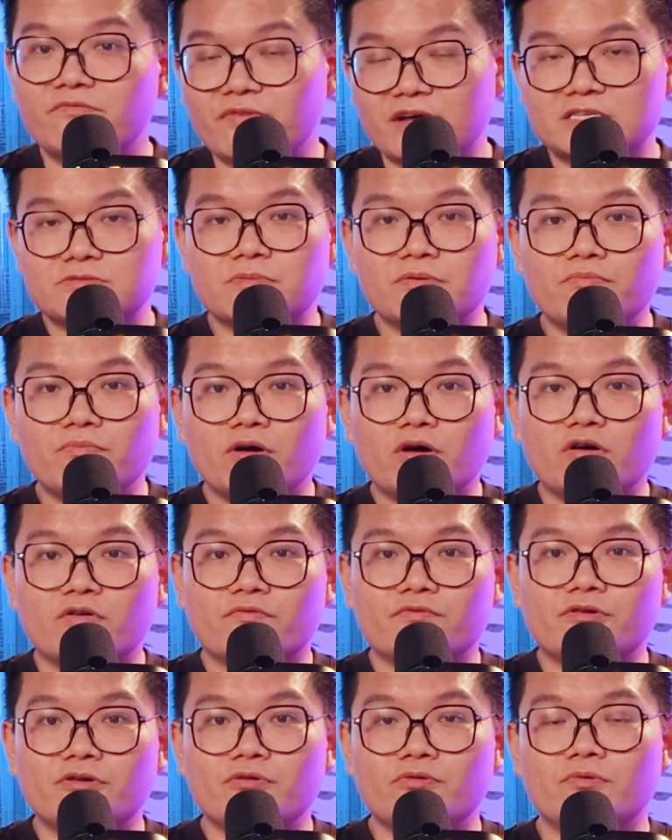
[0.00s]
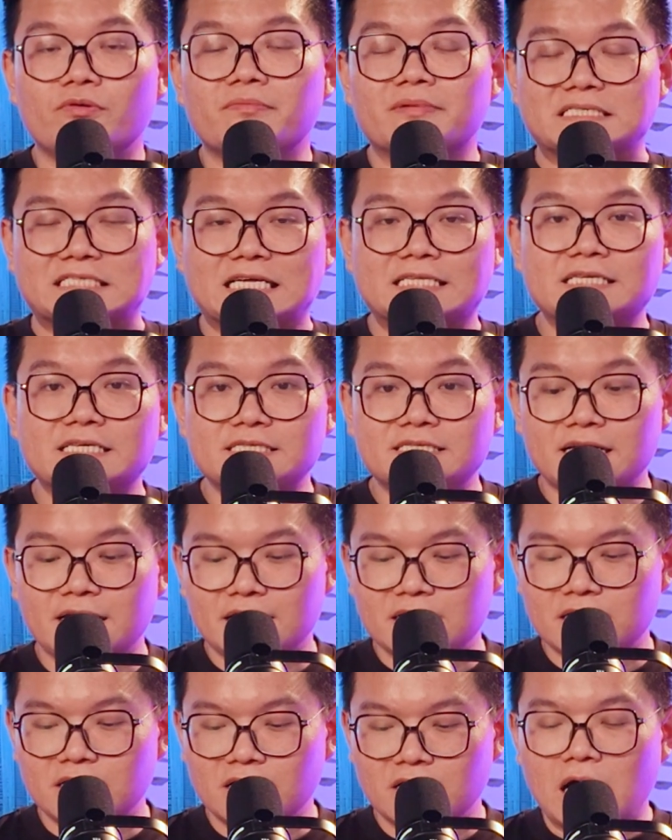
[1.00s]
investment point of view, we must
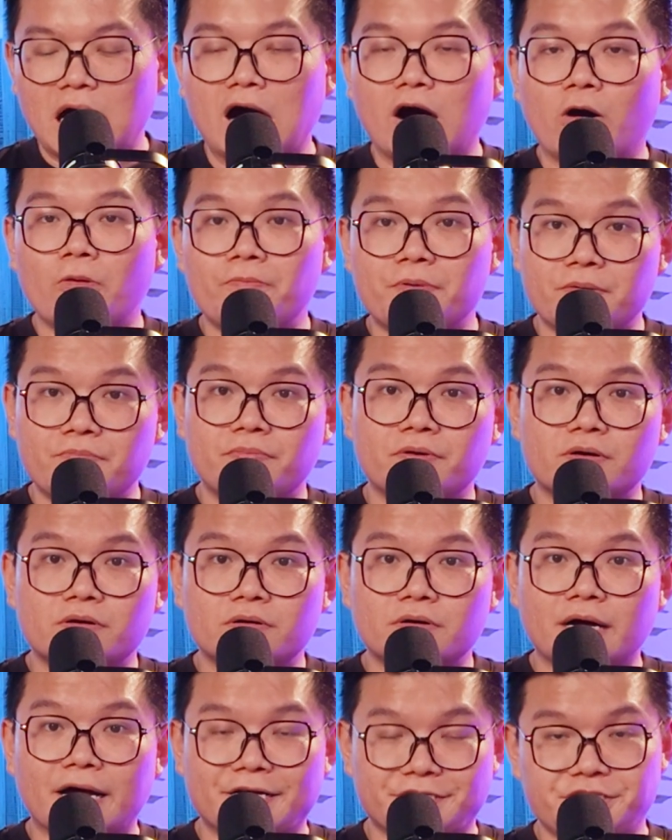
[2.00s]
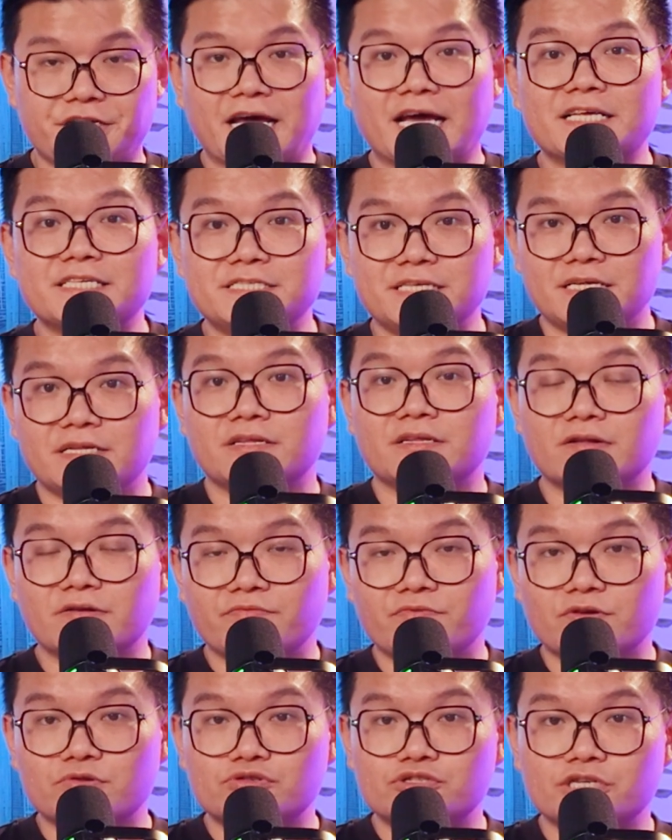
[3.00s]
understand how people actually exit in the
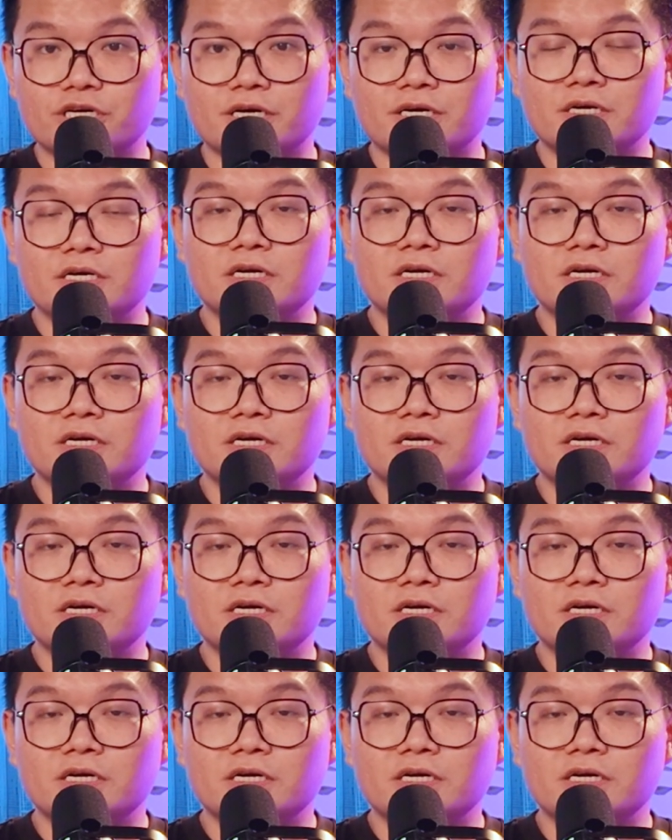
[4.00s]
future.